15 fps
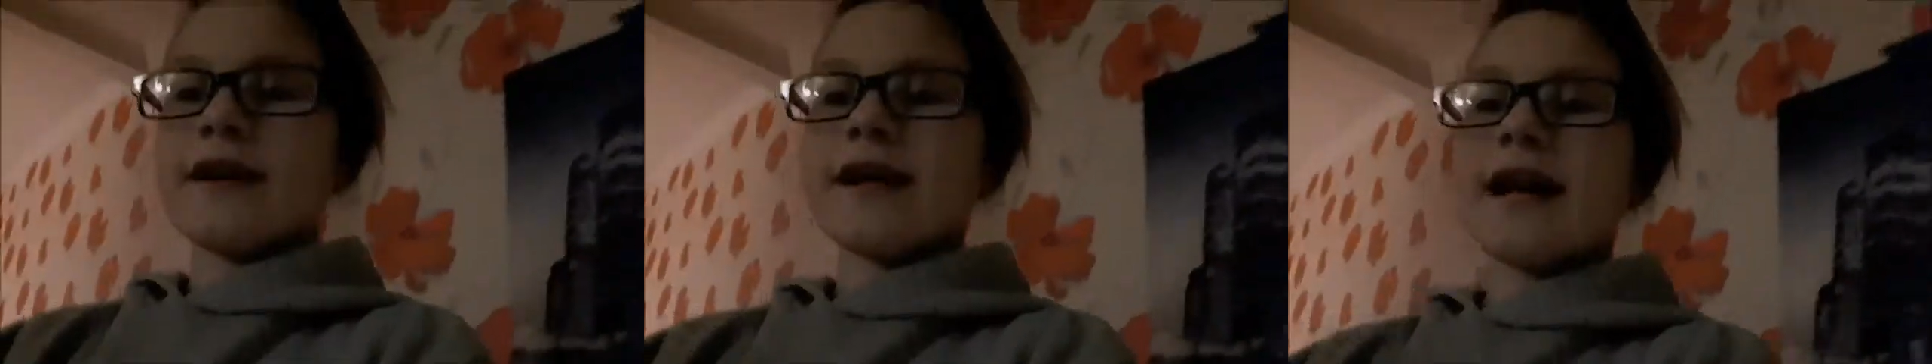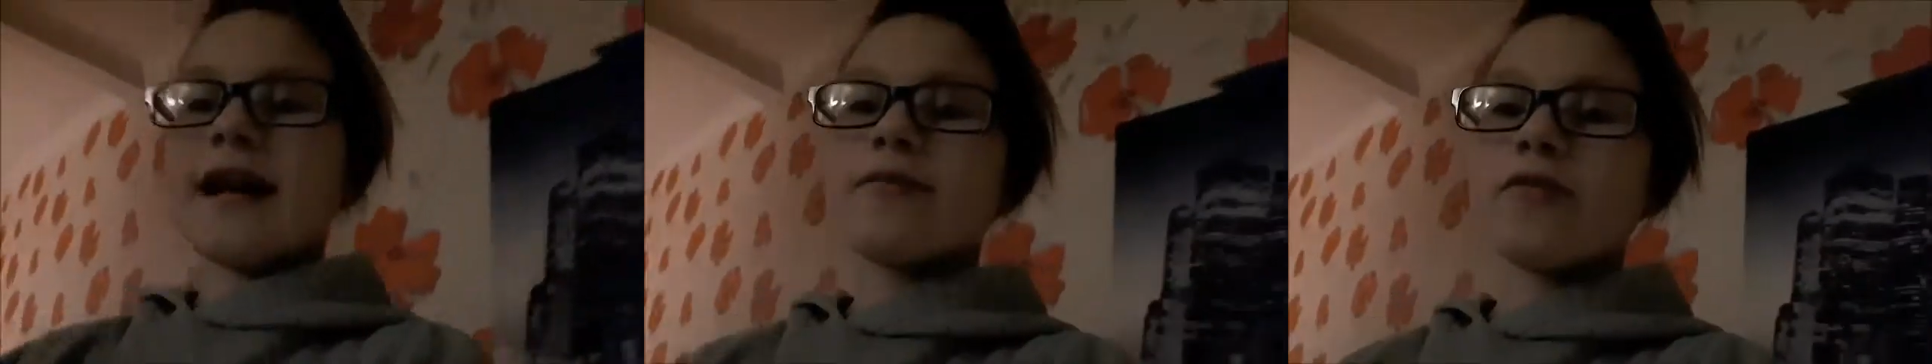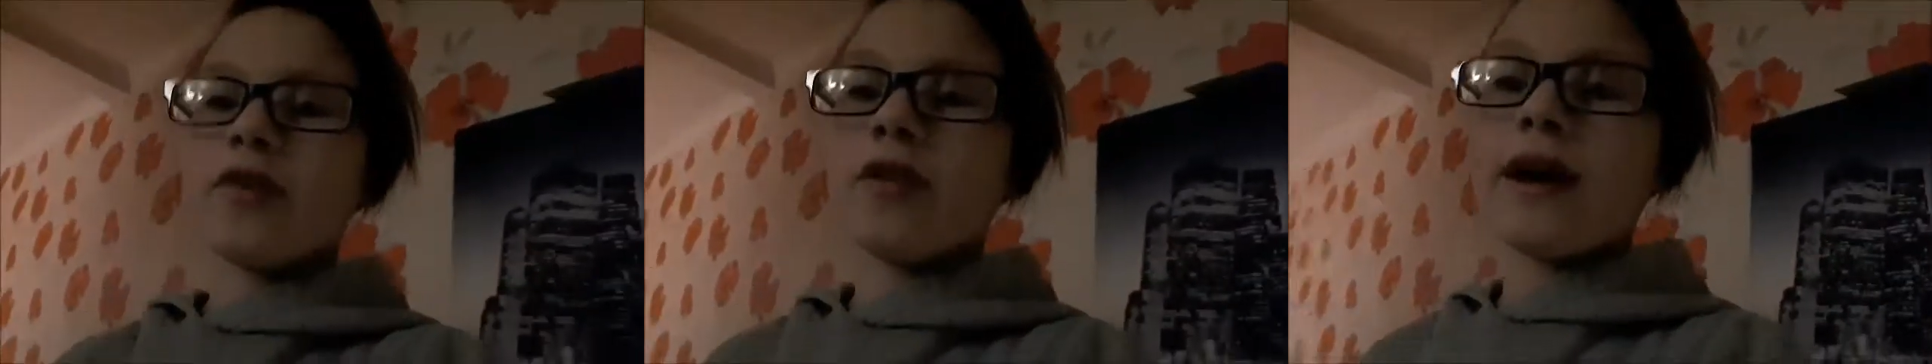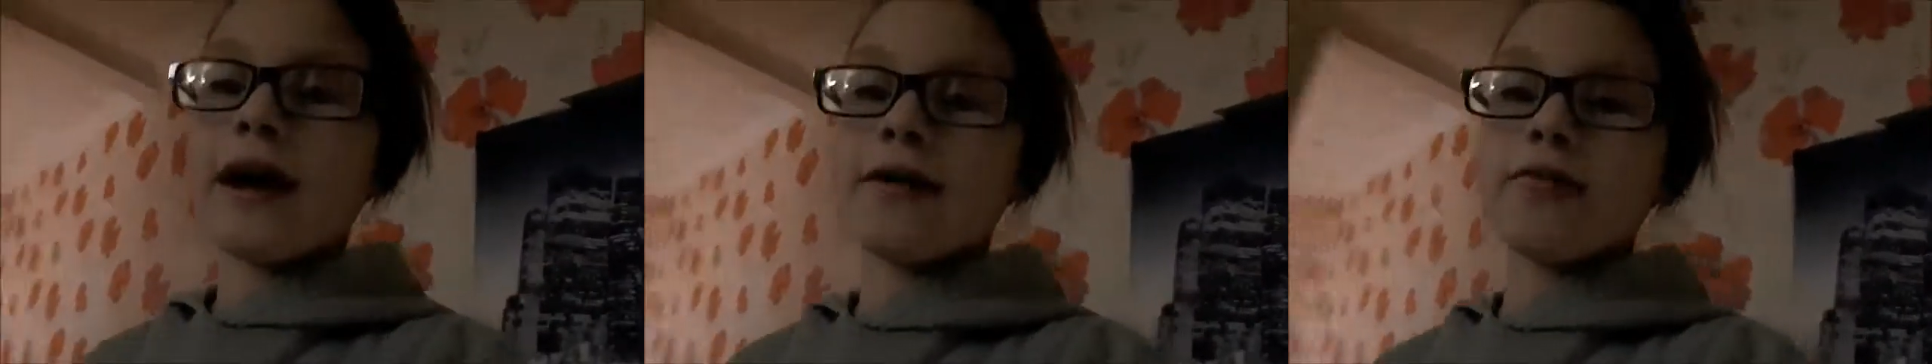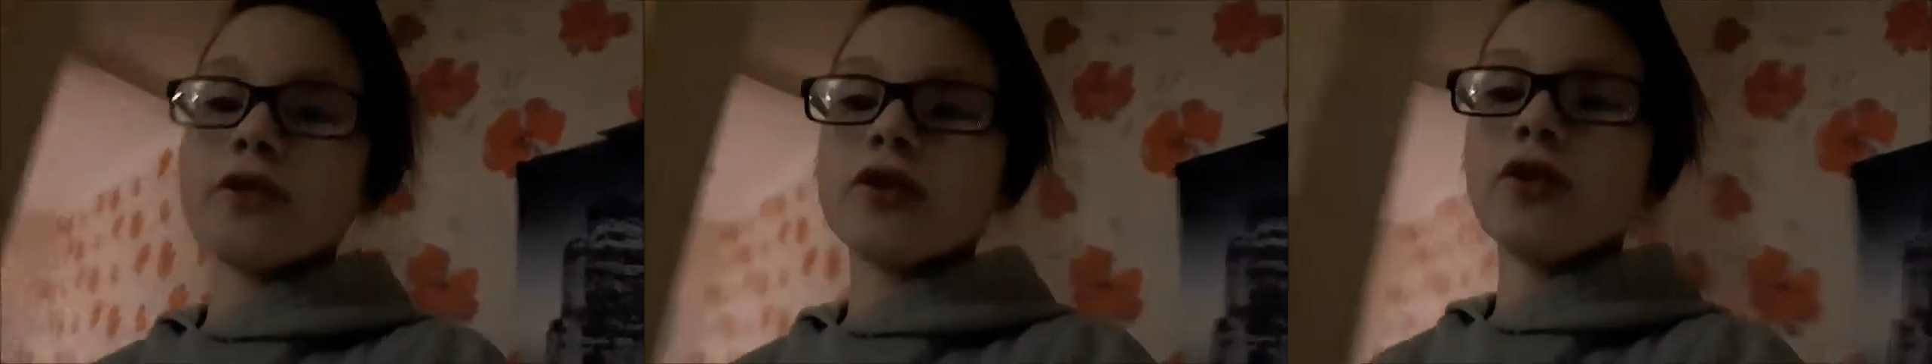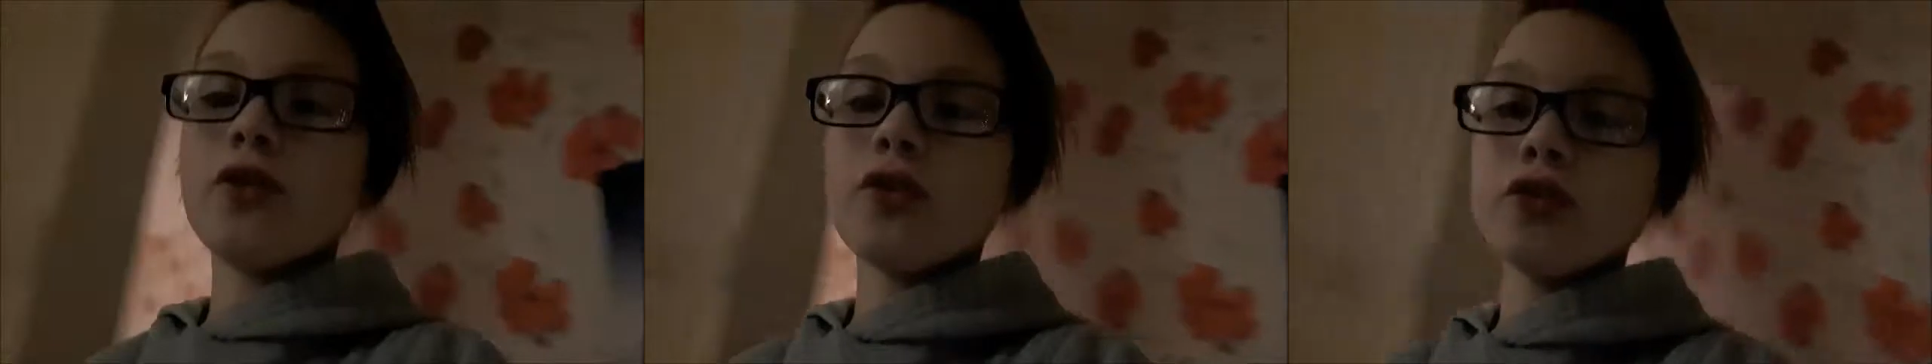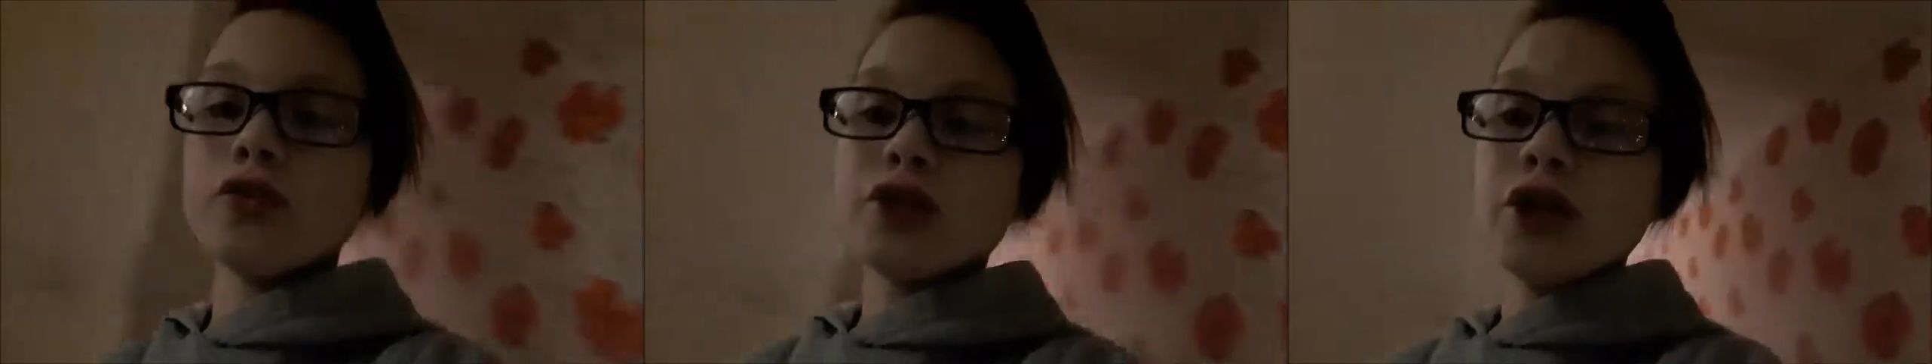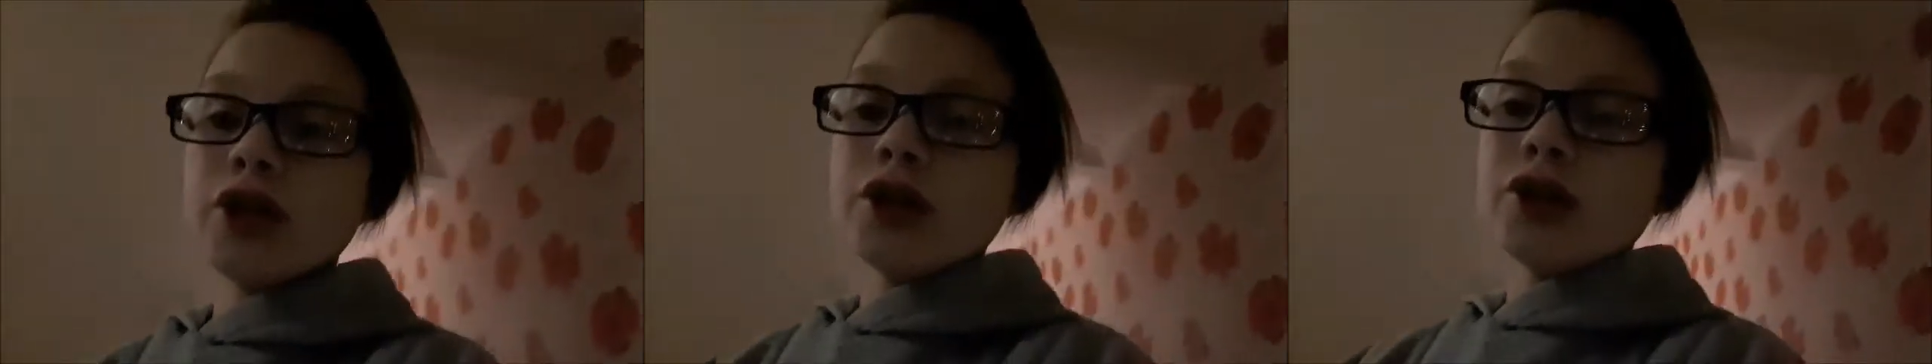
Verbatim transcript: The camera that I record